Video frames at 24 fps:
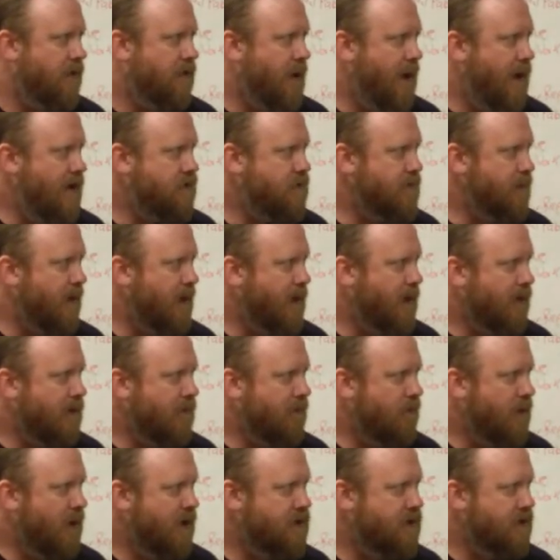Craftsman air
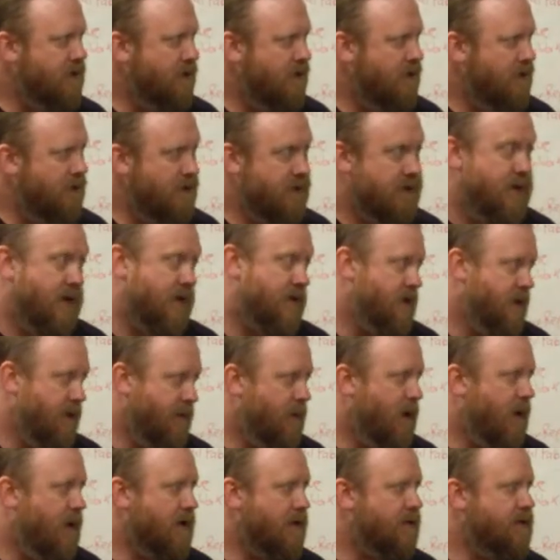compressor for
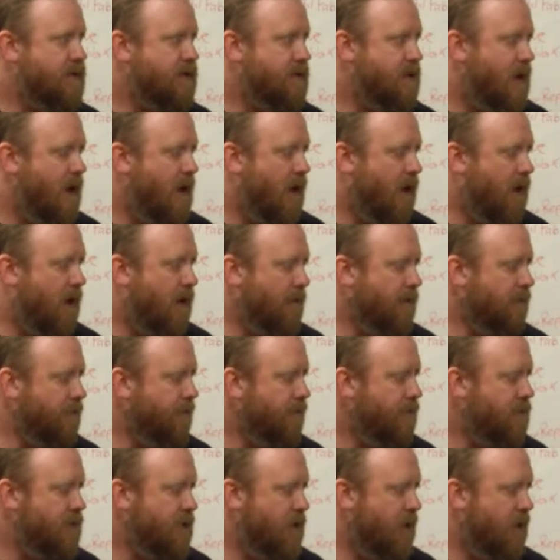60 bucks.
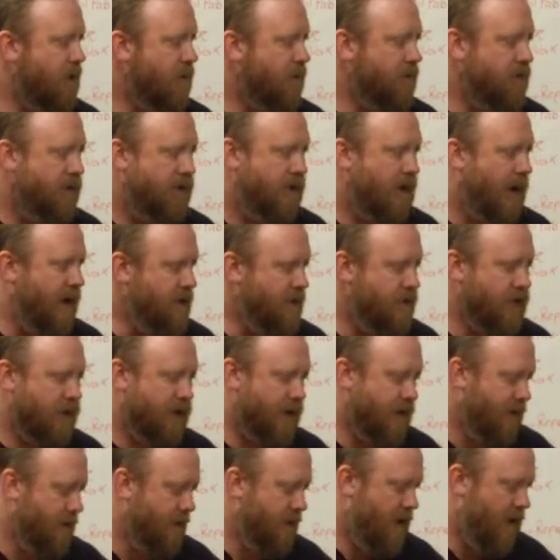So I
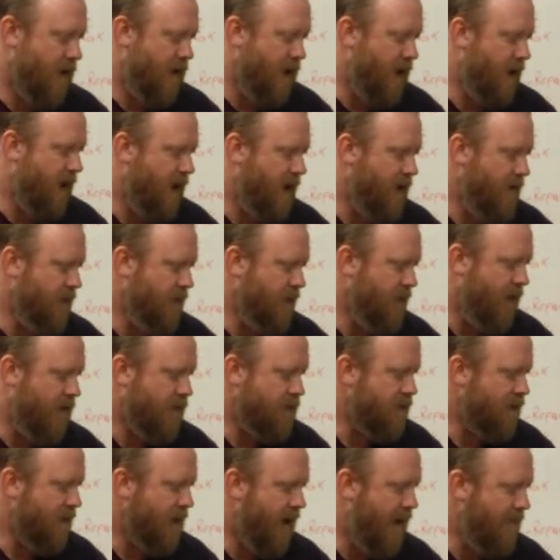took it, and I knew I
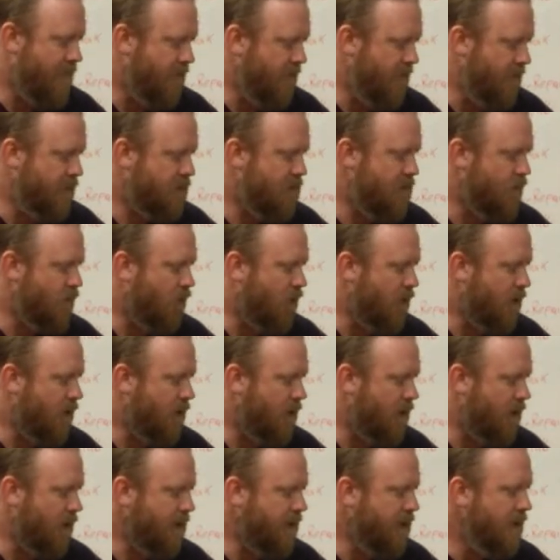was gonna have to do some work
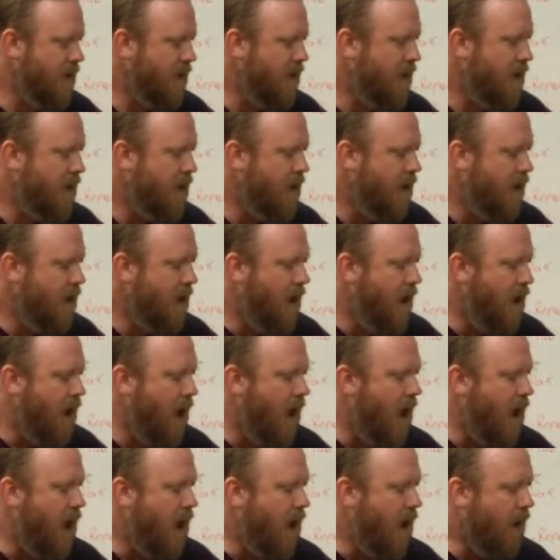
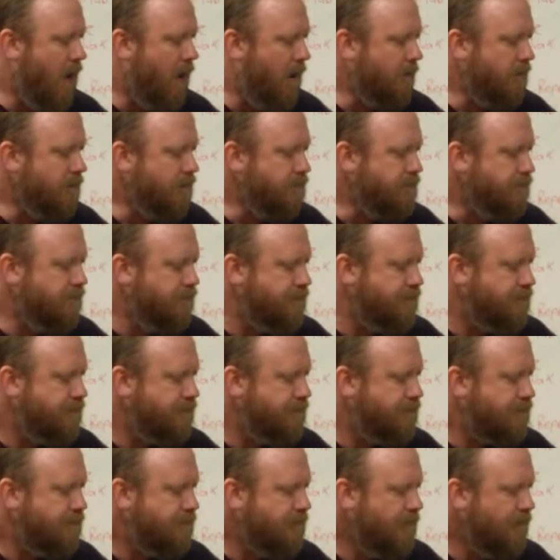on it.
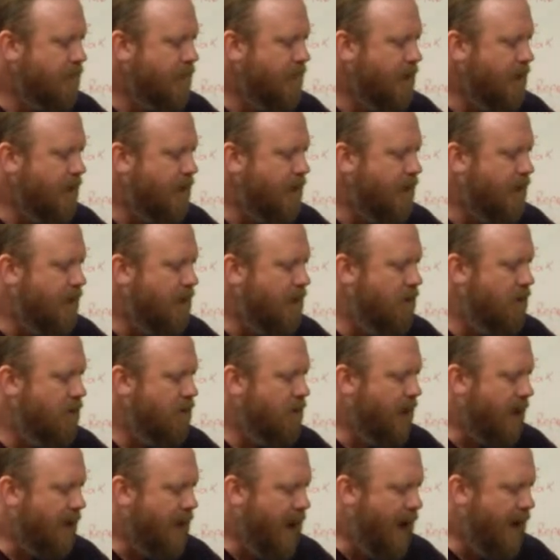
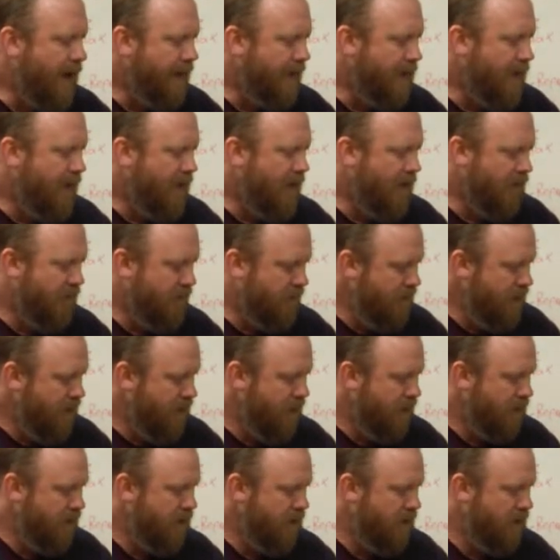When I got it home,